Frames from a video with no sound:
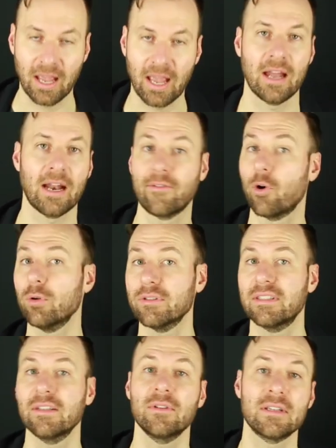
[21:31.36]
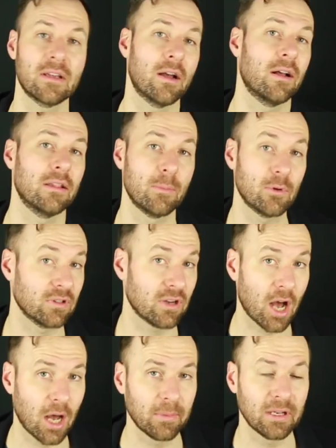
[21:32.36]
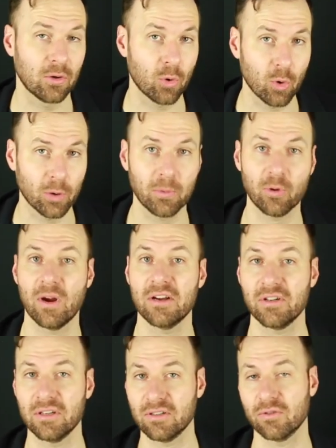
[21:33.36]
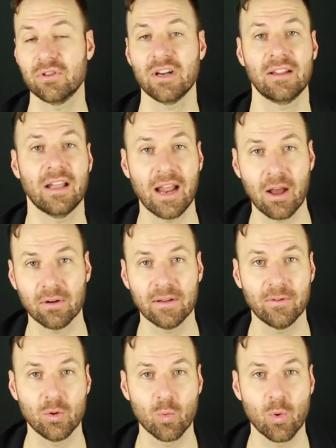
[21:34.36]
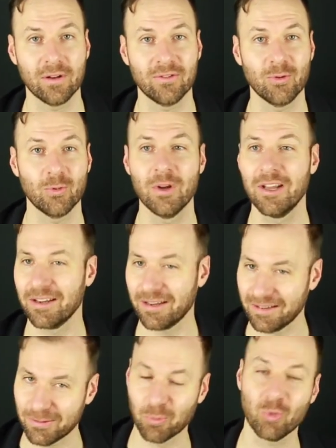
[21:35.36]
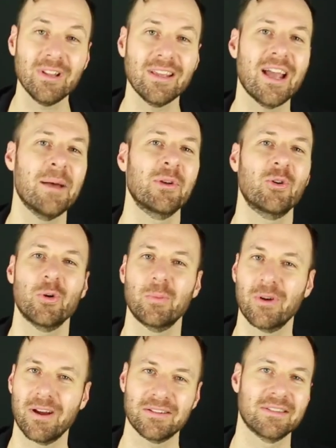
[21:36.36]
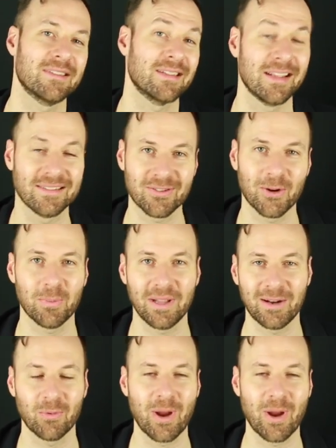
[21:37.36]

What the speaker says: and I have a whole series on the most common chord progressions, so check that out if you want to get some really common chord progressions and then start playing